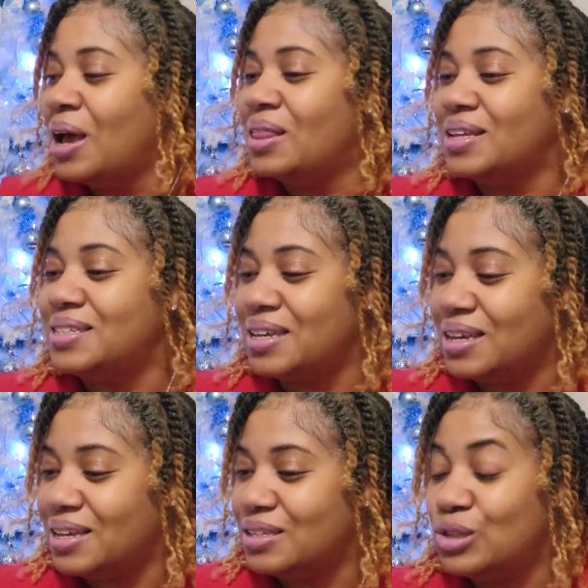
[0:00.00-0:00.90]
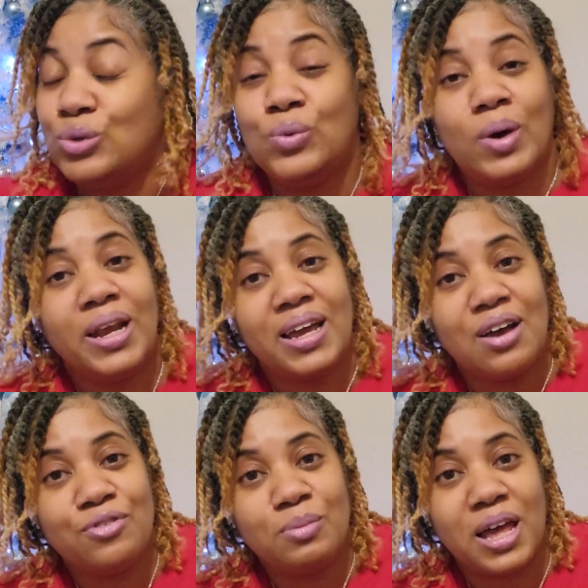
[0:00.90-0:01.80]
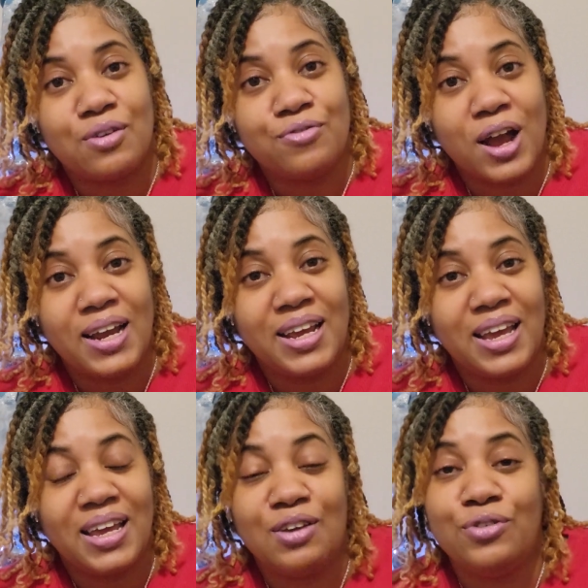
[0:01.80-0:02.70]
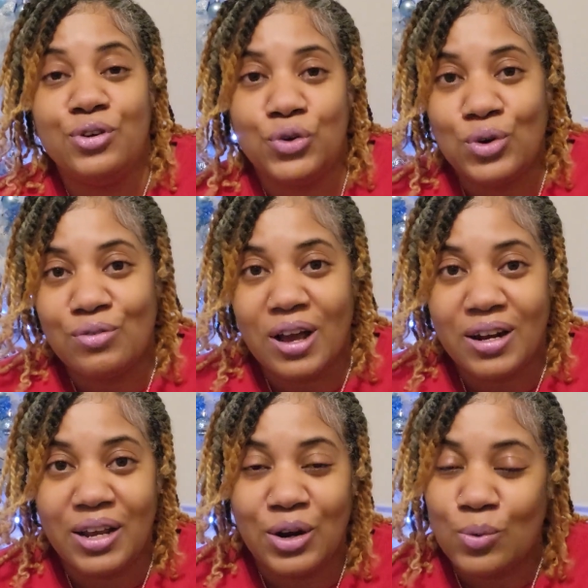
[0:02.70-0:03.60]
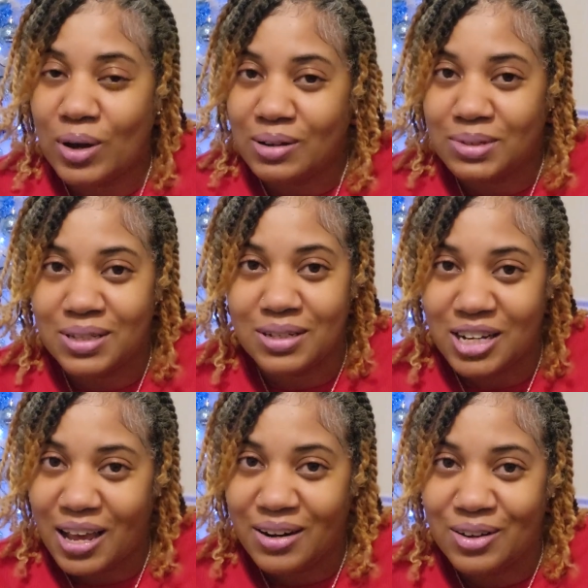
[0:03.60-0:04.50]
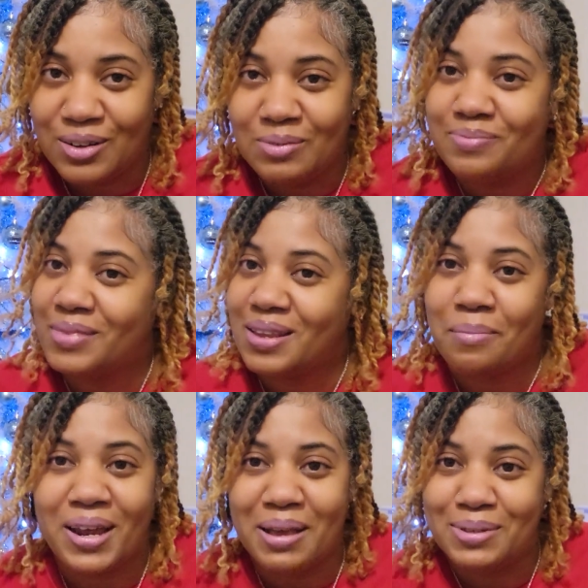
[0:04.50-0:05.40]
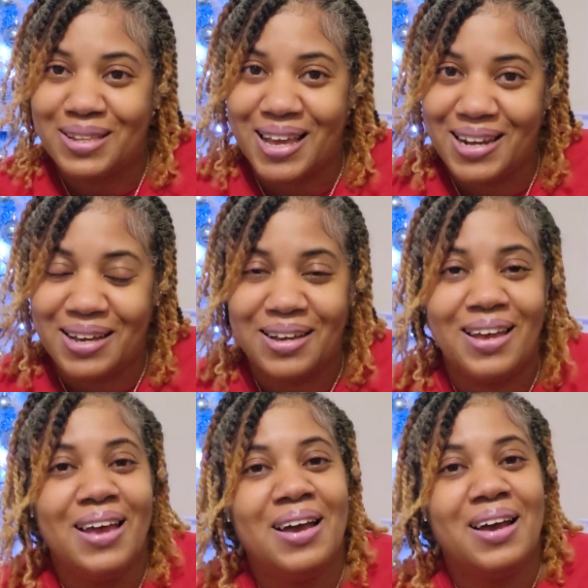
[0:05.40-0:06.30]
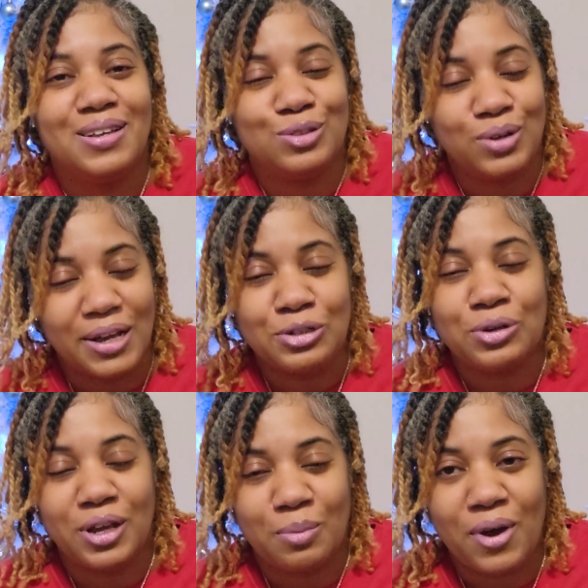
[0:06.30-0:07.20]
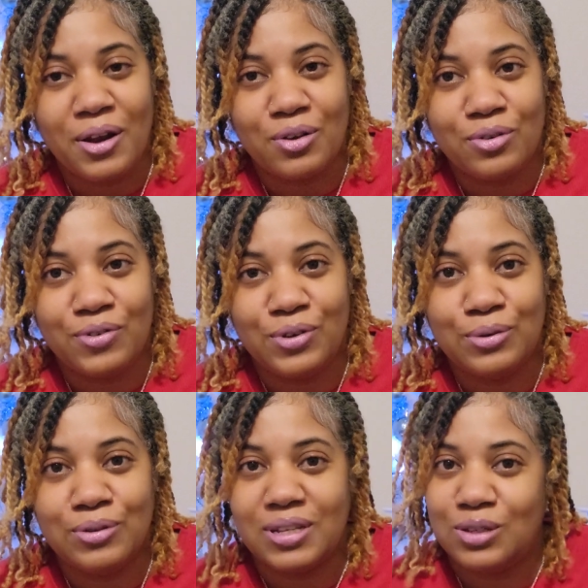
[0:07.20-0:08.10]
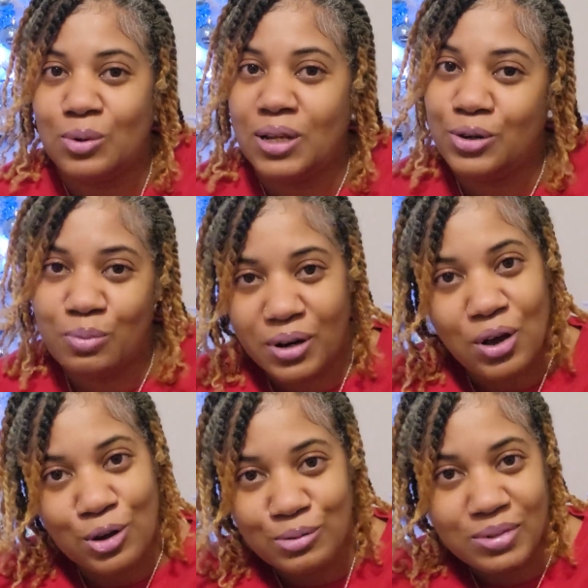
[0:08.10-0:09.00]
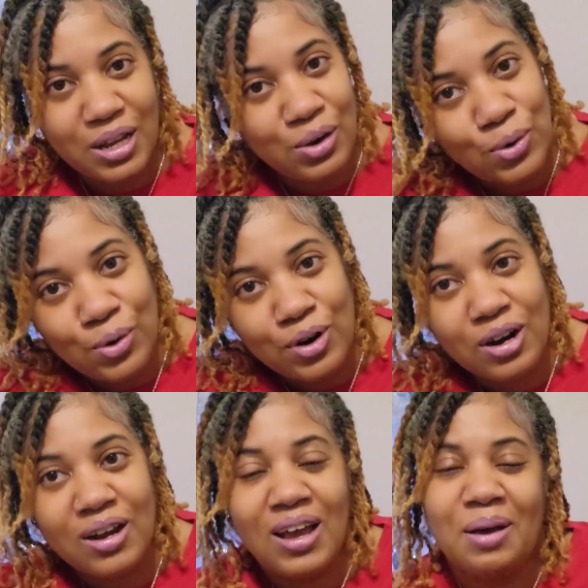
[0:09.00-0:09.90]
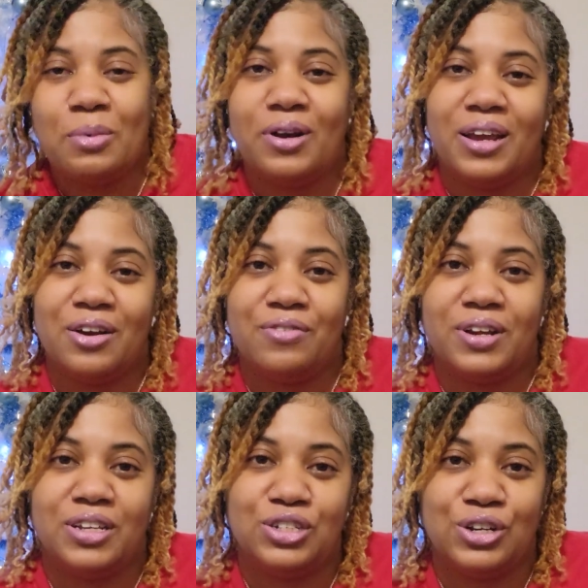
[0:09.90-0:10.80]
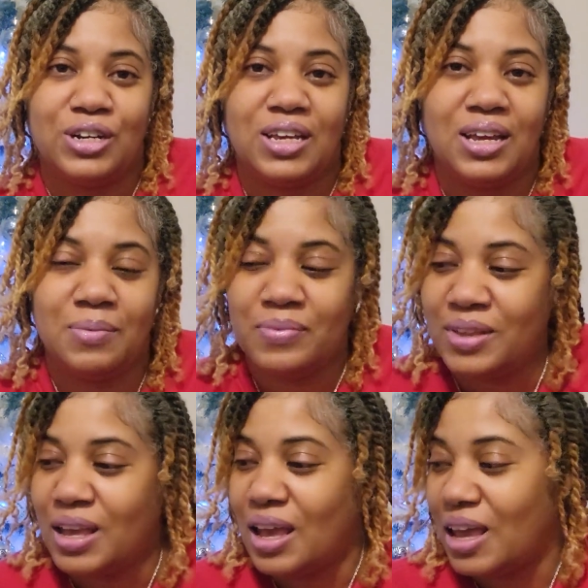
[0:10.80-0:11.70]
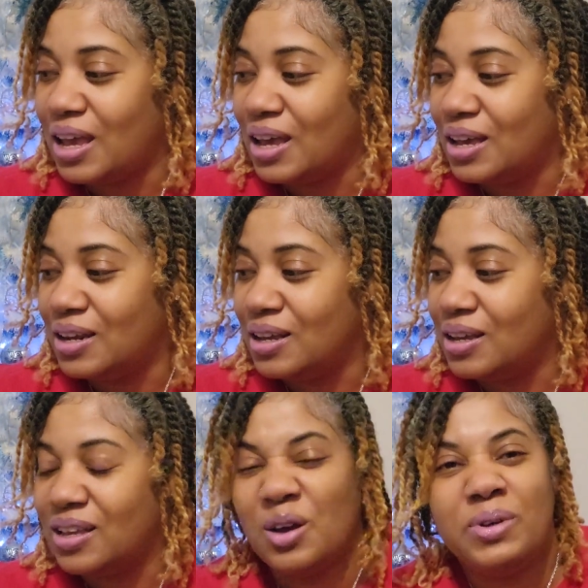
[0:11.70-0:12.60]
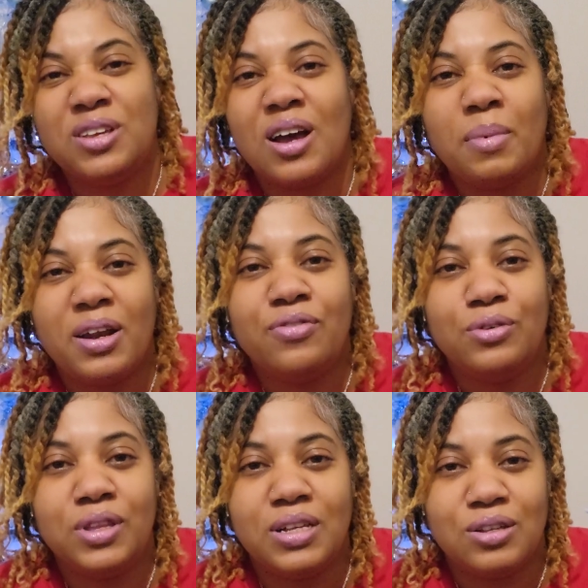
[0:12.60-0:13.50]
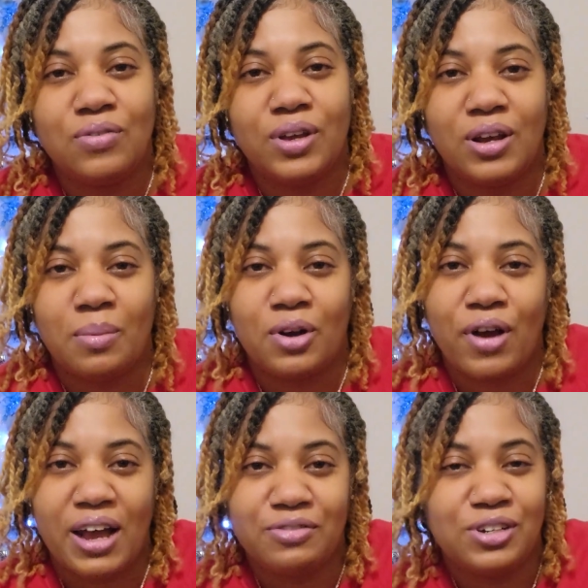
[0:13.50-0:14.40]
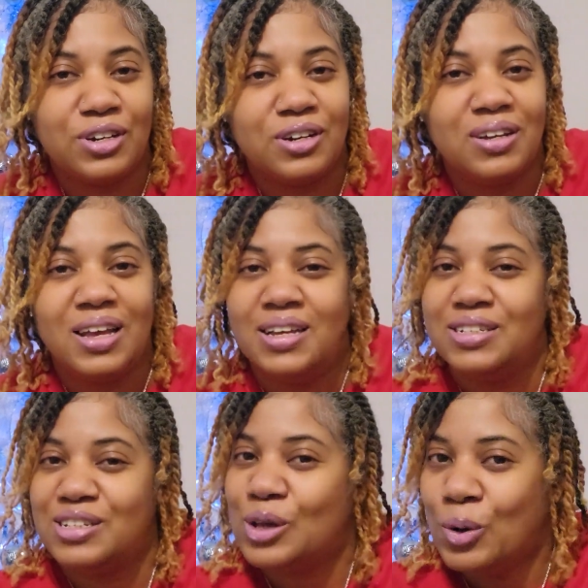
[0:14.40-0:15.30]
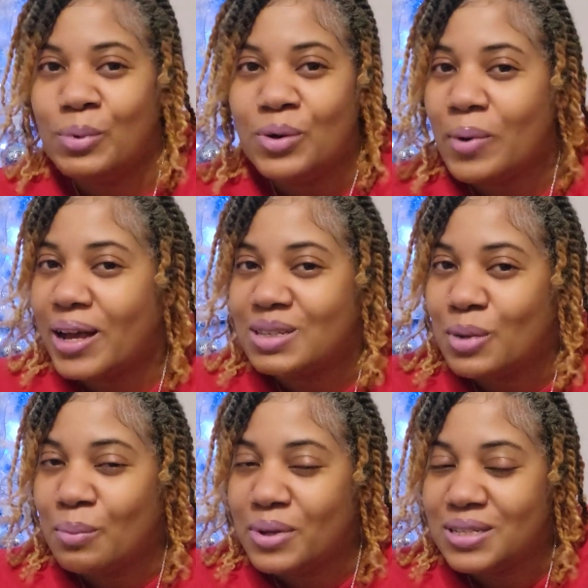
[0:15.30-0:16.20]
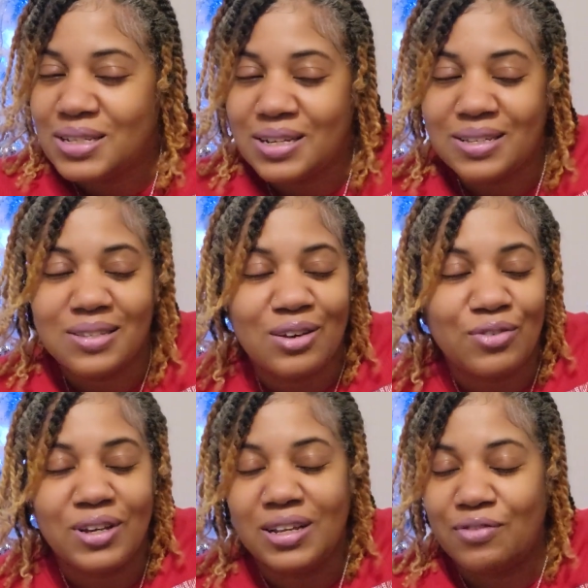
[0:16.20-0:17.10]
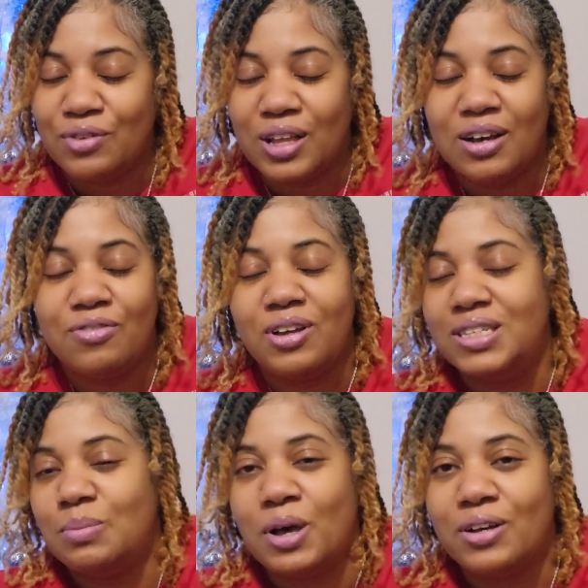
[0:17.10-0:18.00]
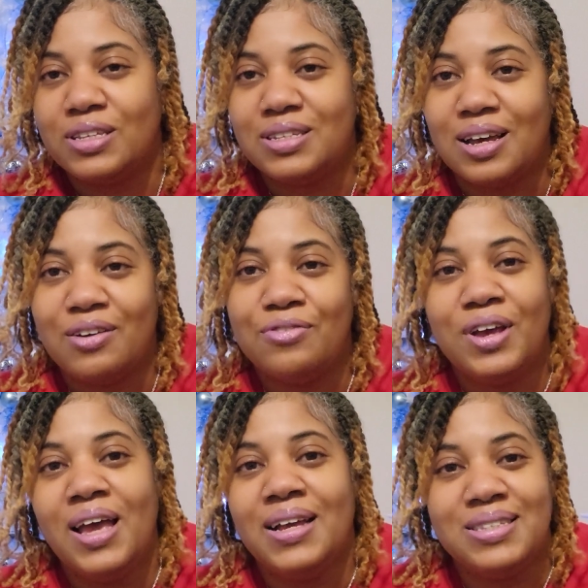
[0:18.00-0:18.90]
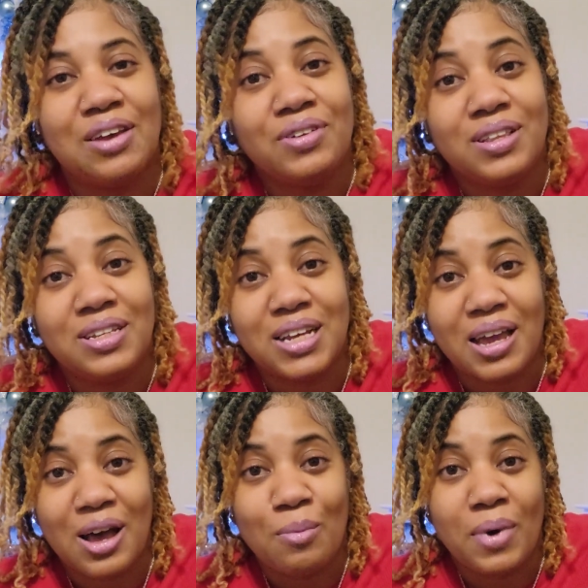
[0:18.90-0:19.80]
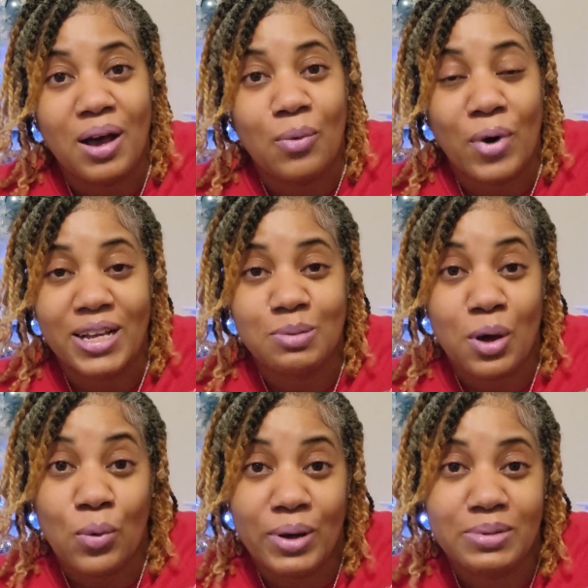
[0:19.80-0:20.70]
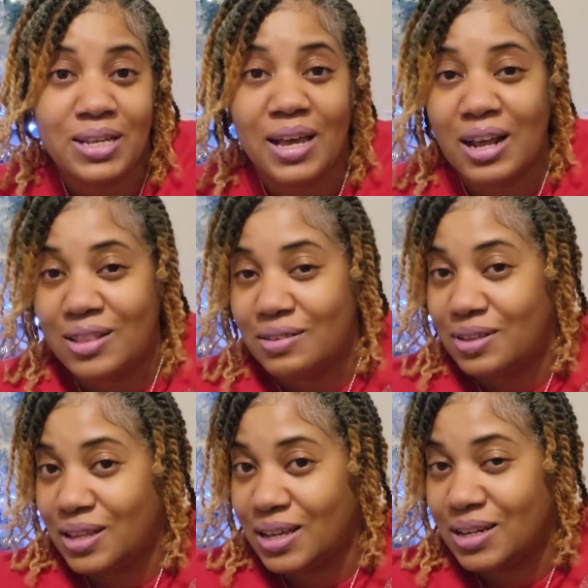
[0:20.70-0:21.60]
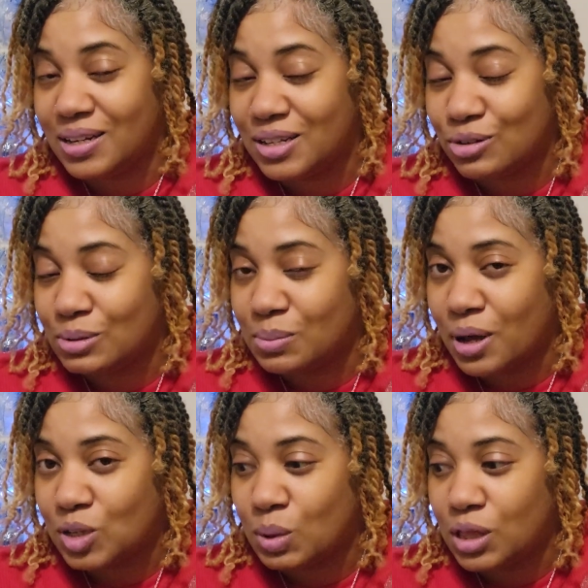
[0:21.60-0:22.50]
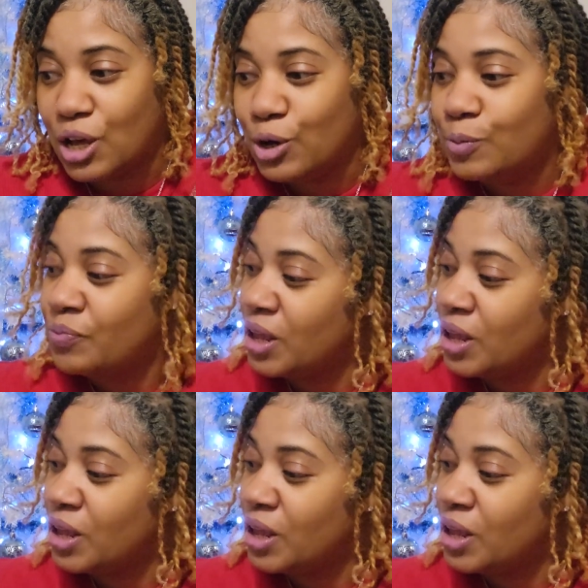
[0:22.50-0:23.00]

Let's get into what I got for Black Friday. If you're new around here, welcome to the channel. My name is Elena. I do natural hair product reviews. I do a little bit of home decor. I'm on an Ayurvedic journey. And yeah, we talk about a few things over here. I'm a crafter, just opened a wax melt business. So if, if you love smell good stuff, definitely check out my wax melt website. I'll leave the link in the description box below.